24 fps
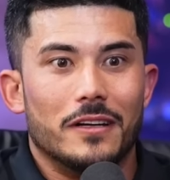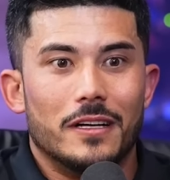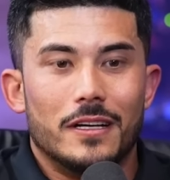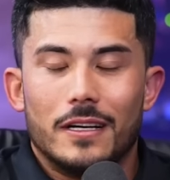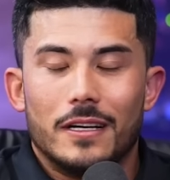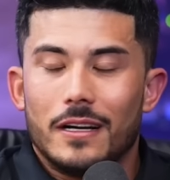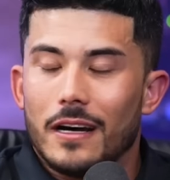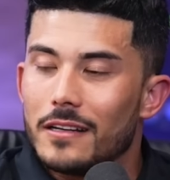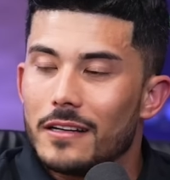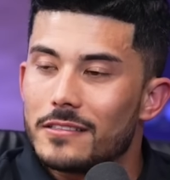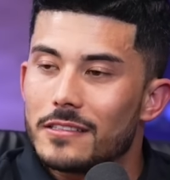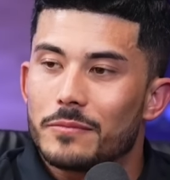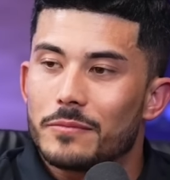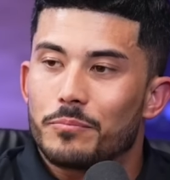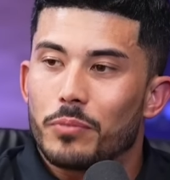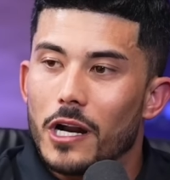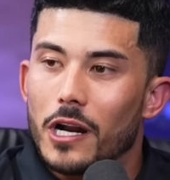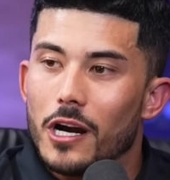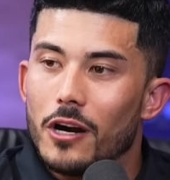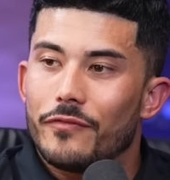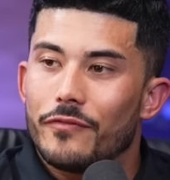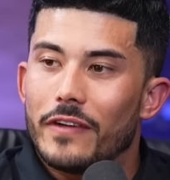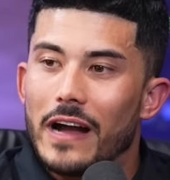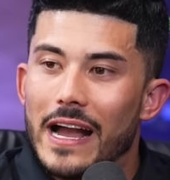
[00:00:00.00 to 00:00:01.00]
Yeah. I was like,
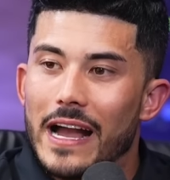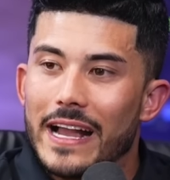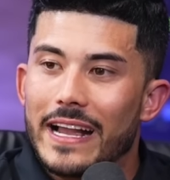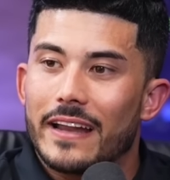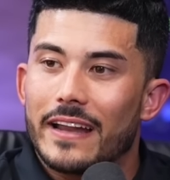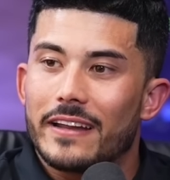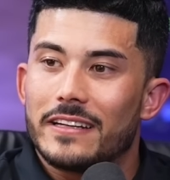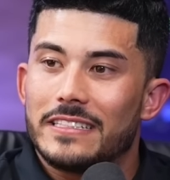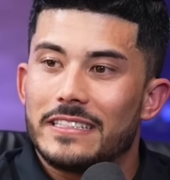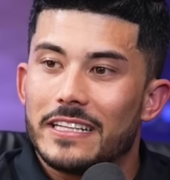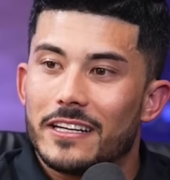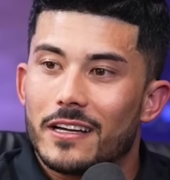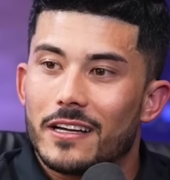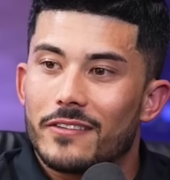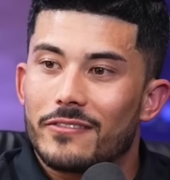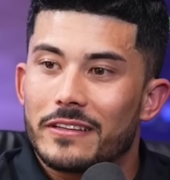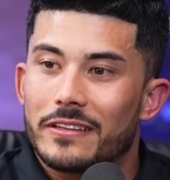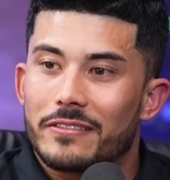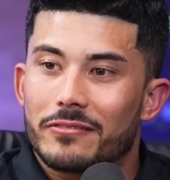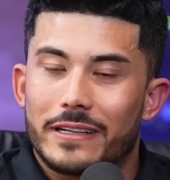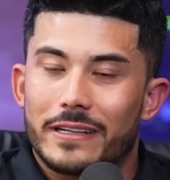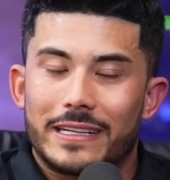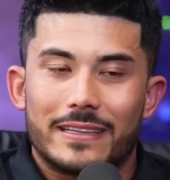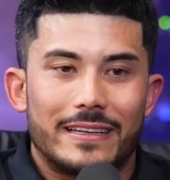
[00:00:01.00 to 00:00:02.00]
bro, if I got a deal every
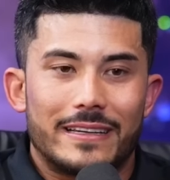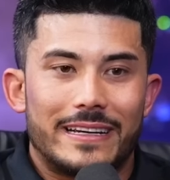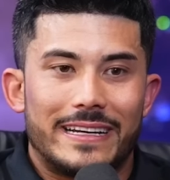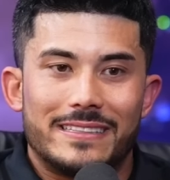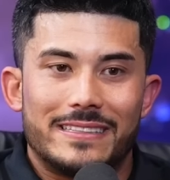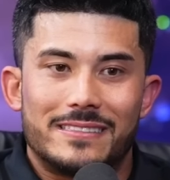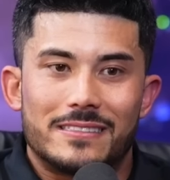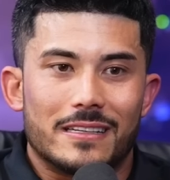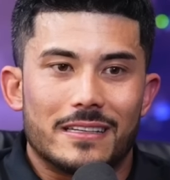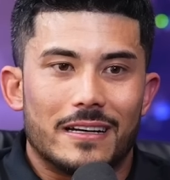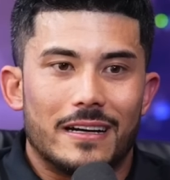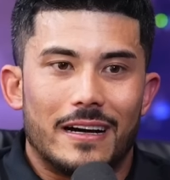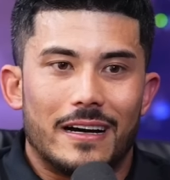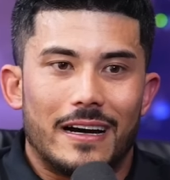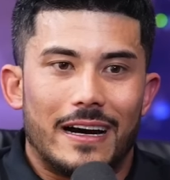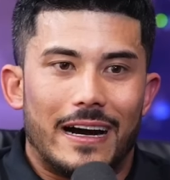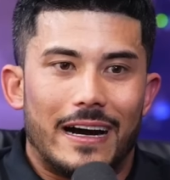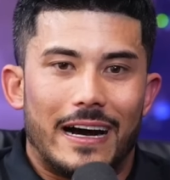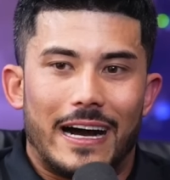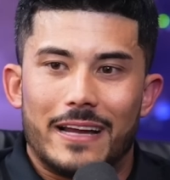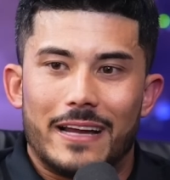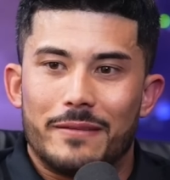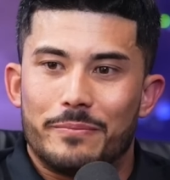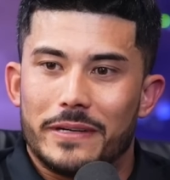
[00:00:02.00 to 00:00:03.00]
3 leads,
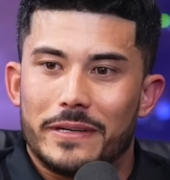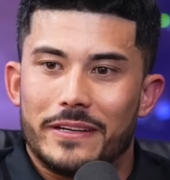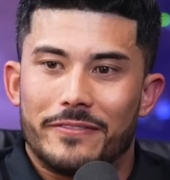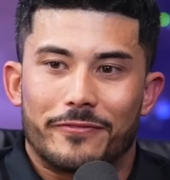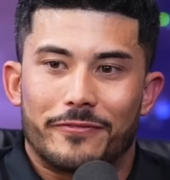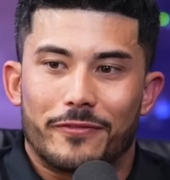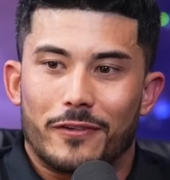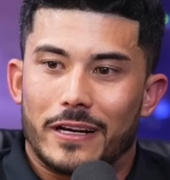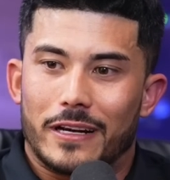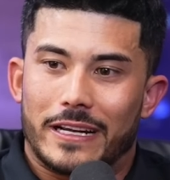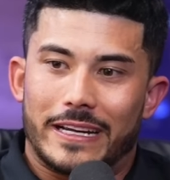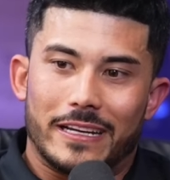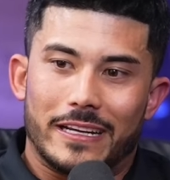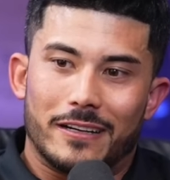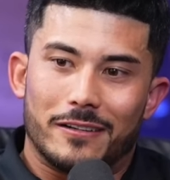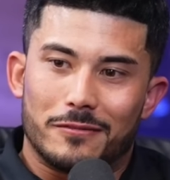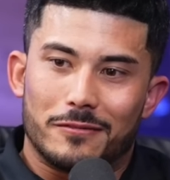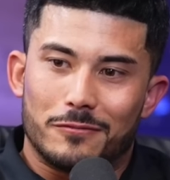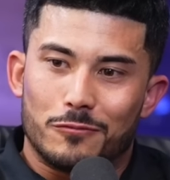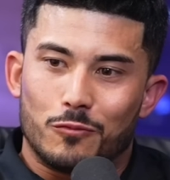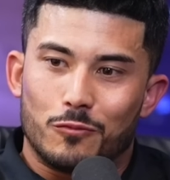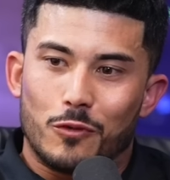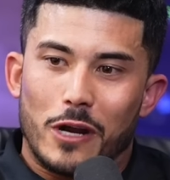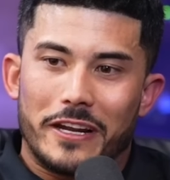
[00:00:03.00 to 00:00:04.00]
I'd be freaking
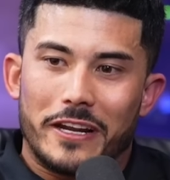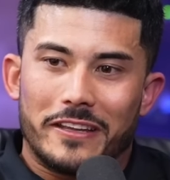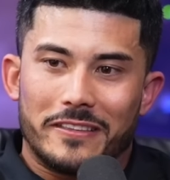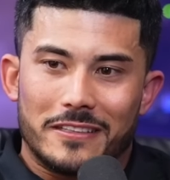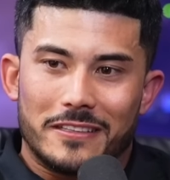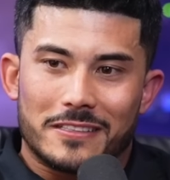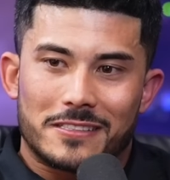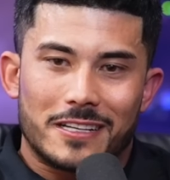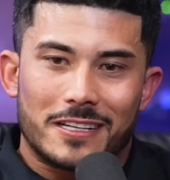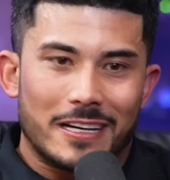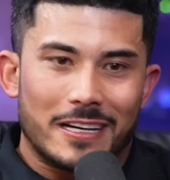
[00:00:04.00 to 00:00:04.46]
running this